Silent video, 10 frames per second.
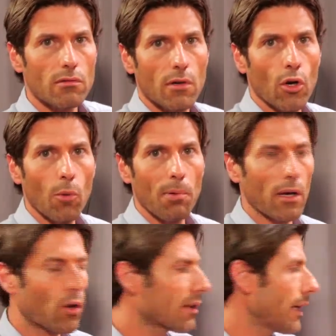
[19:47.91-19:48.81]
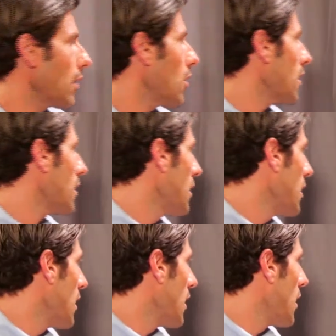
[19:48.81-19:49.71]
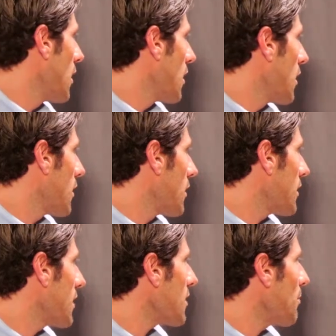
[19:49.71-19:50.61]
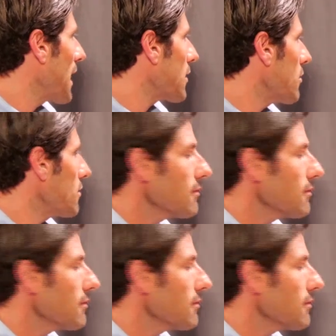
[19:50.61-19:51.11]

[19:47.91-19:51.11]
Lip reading: looping all day long. There's a button,